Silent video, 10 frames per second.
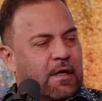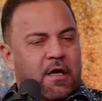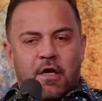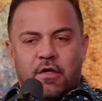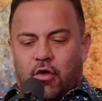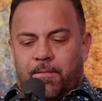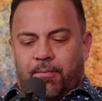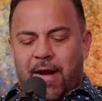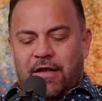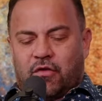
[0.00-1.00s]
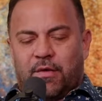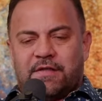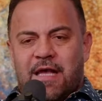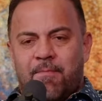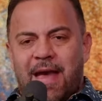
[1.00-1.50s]
So, breakthrough
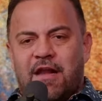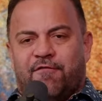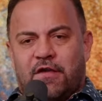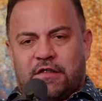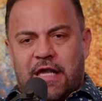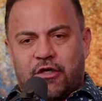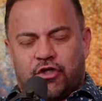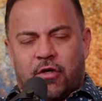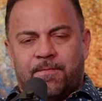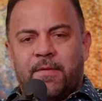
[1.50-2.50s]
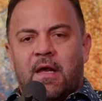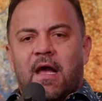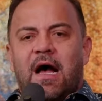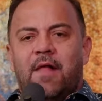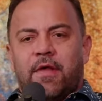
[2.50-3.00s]
is the manifestation
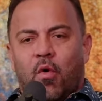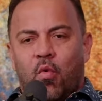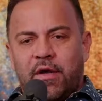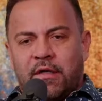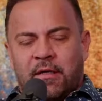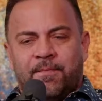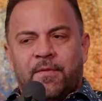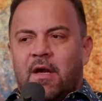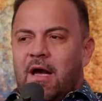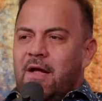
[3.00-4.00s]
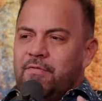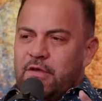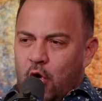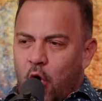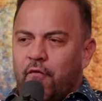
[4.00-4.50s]
and the winning and
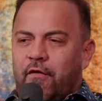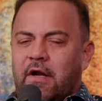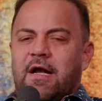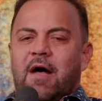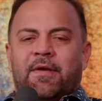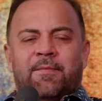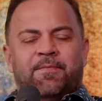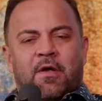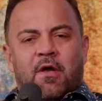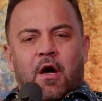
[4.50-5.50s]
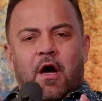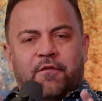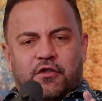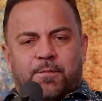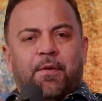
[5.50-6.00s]
the overcoming
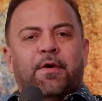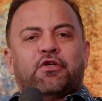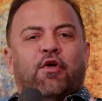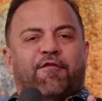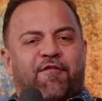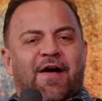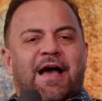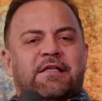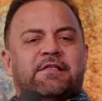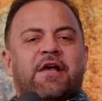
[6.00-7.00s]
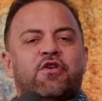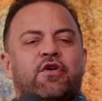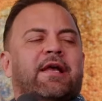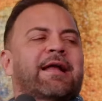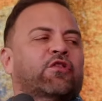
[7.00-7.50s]
of spiritual fights that you
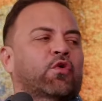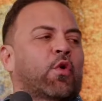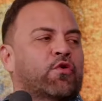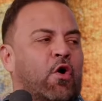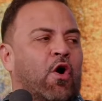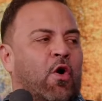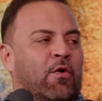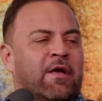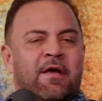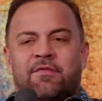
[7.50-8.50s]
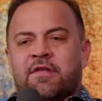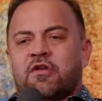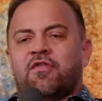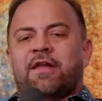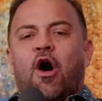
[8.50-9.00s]
cannot do on your own, that
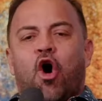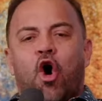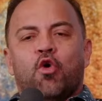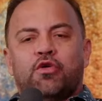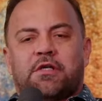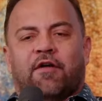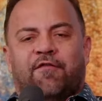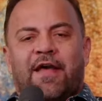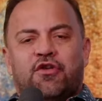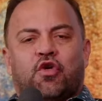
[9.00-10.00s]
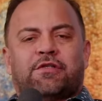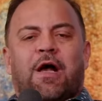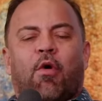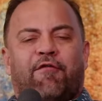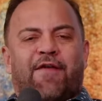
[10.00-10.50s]
you need a host of angels
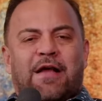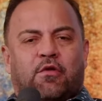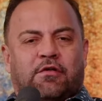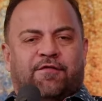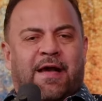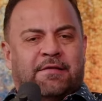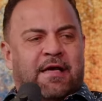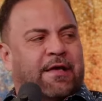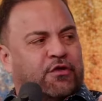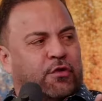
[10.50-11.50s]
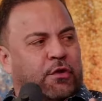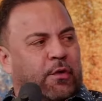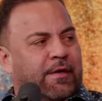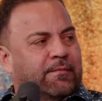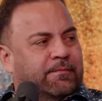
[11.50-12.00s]
that will fight those fights and get you
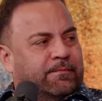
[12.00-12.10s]
through it.